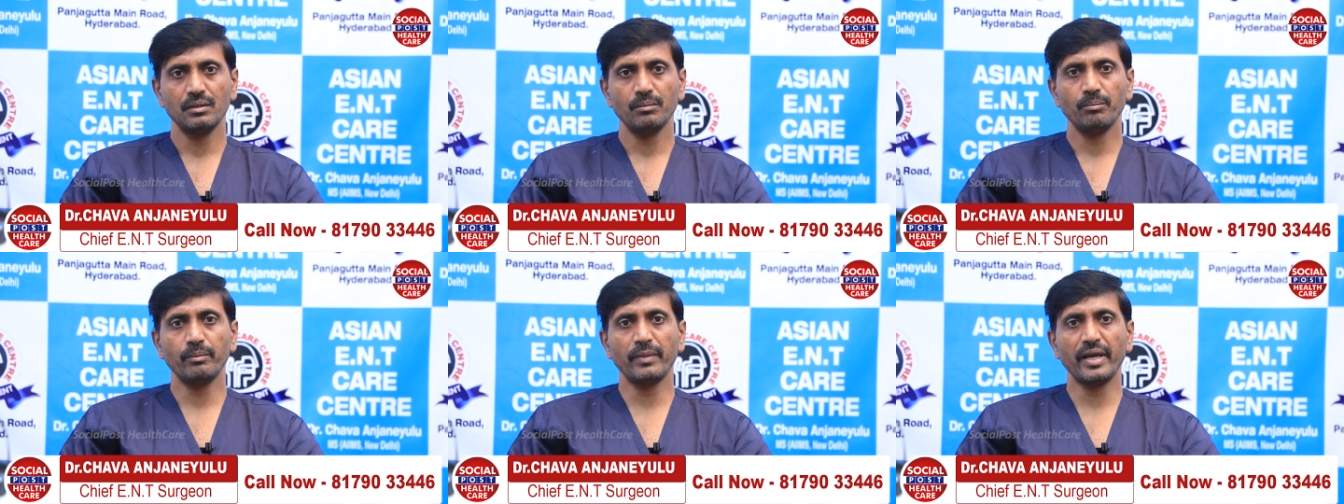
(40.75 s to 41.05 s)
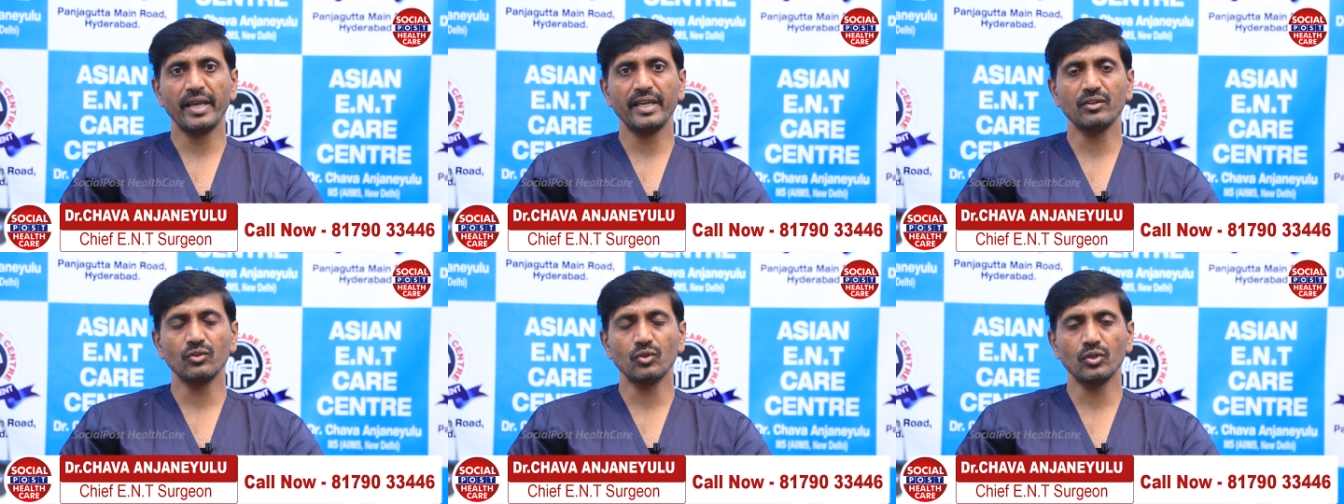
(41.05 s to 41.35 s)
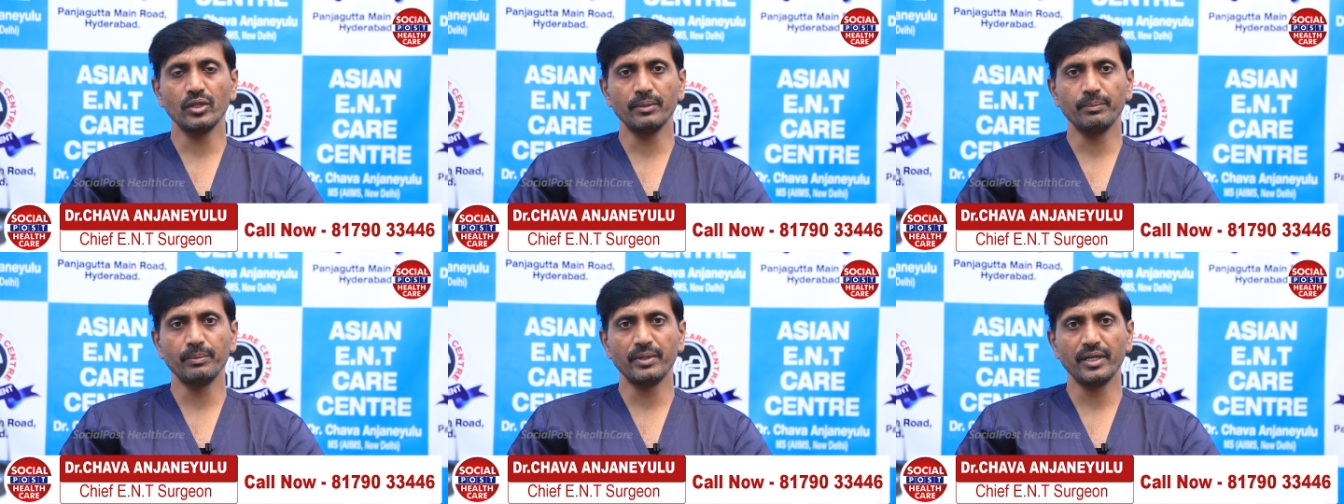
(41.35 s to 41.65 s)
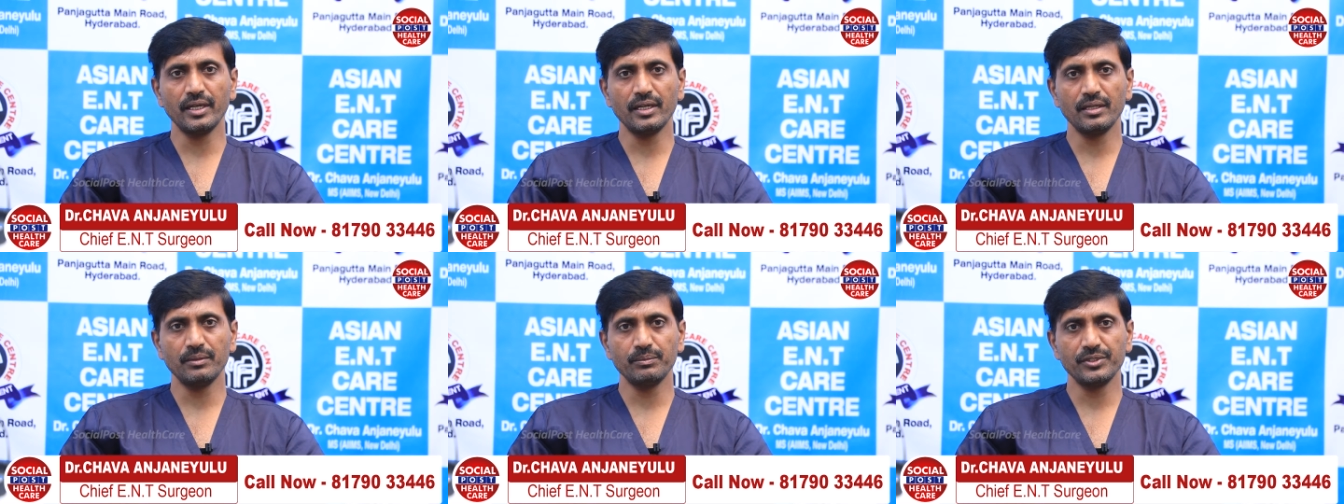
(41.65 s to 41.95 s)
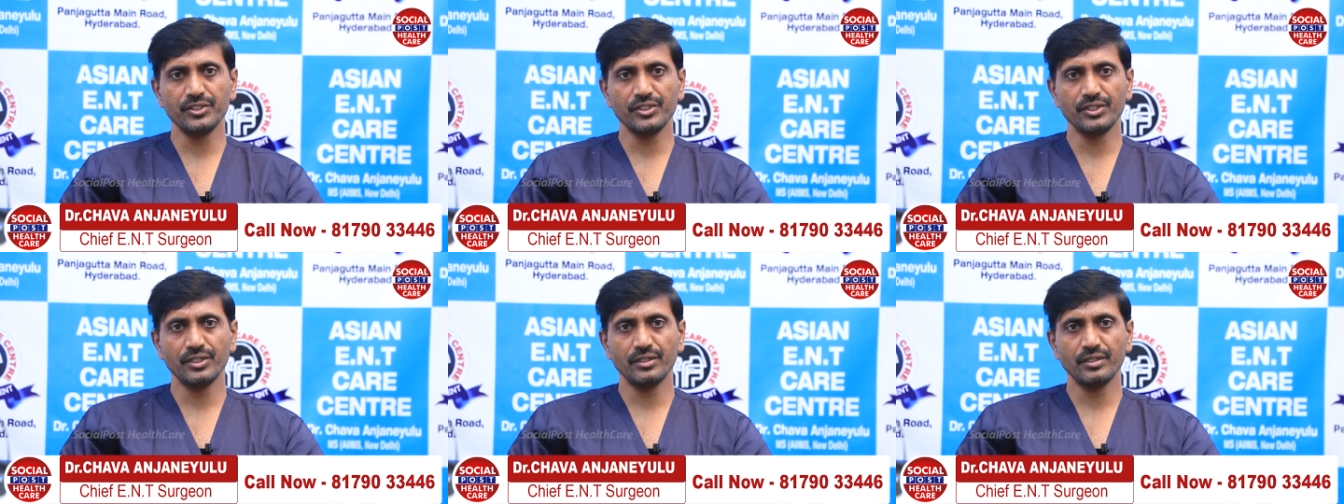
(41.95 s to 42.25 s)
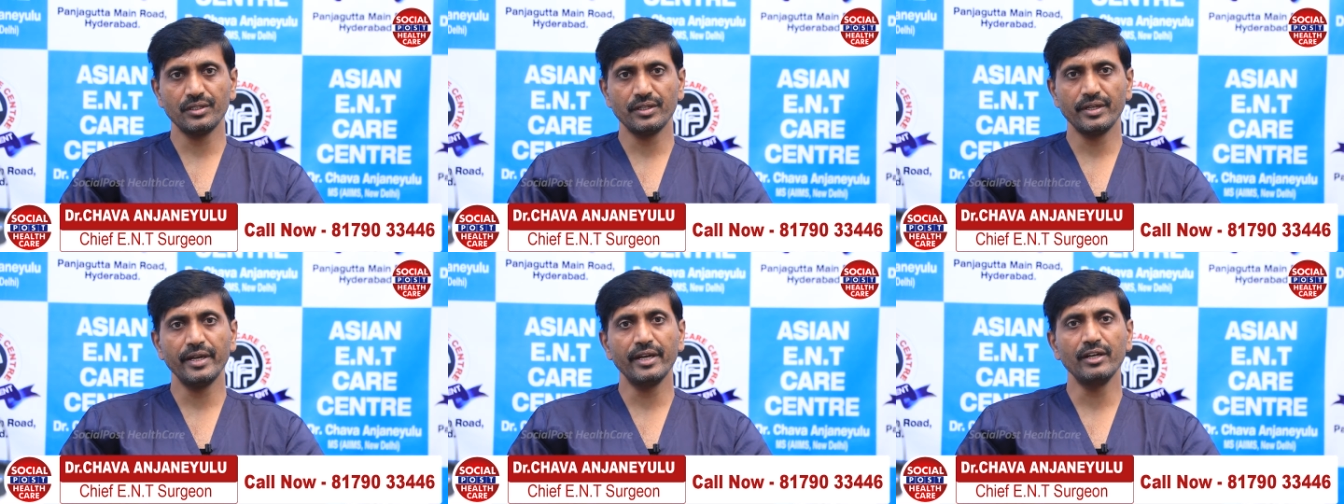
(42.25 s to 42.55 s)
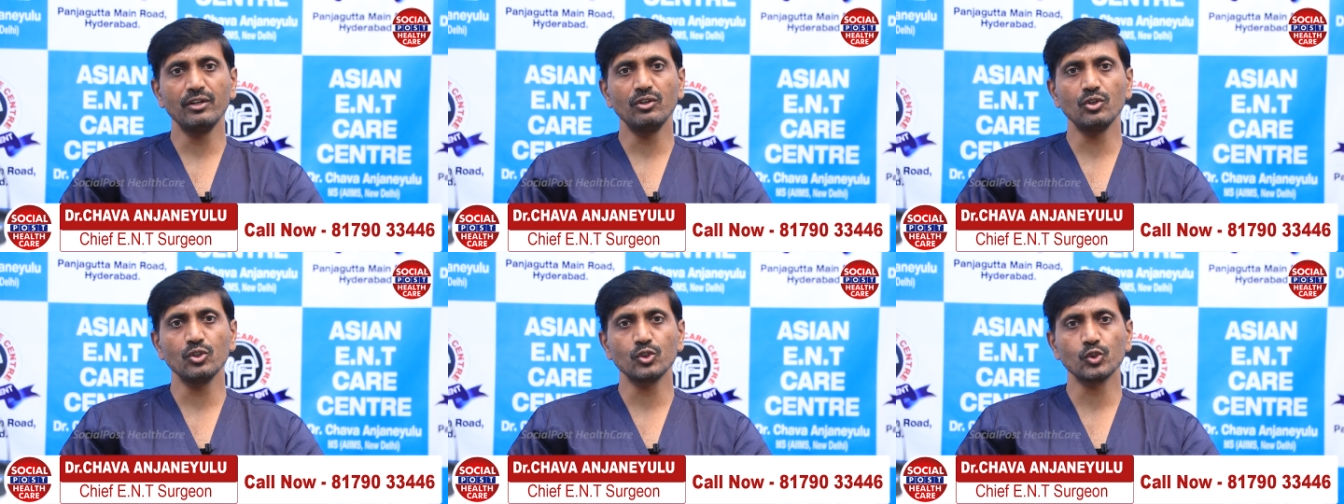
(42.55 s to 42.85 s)
microdebrider machine,
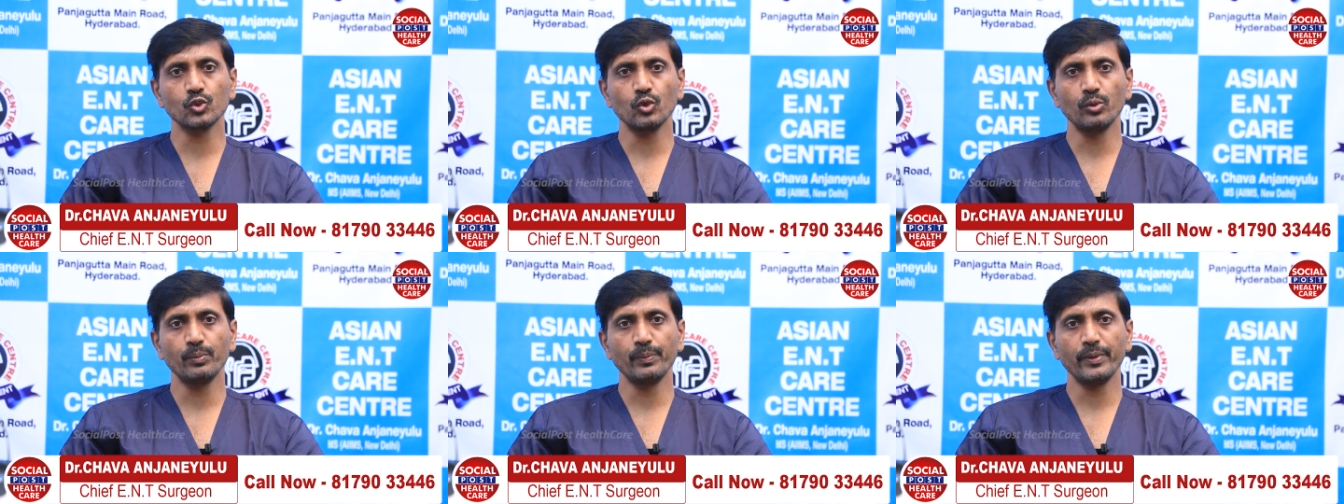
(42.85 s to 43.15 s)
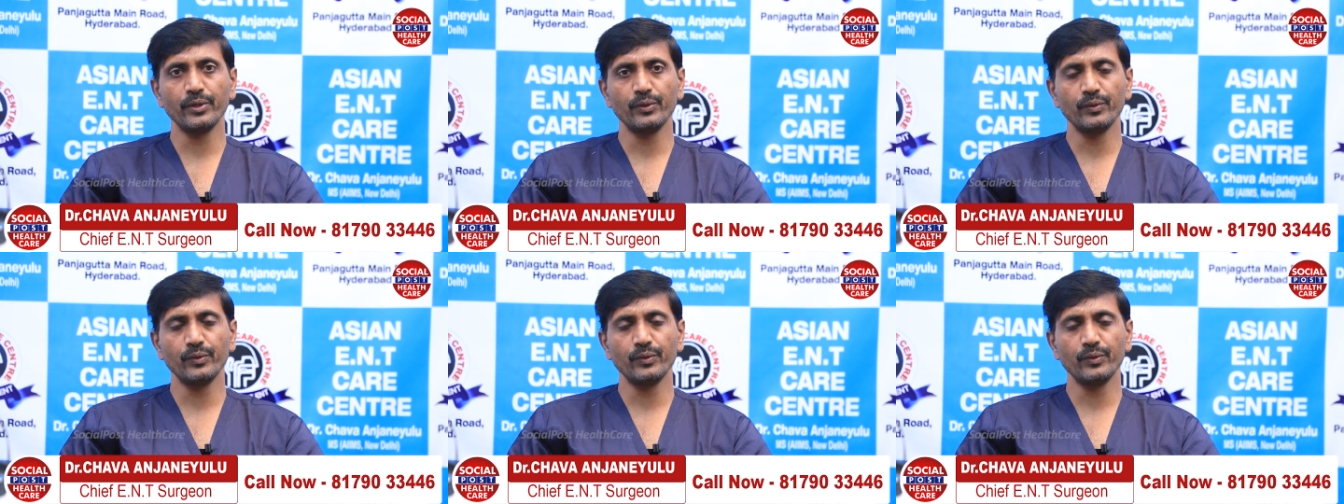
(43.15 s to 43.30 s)
endoscopy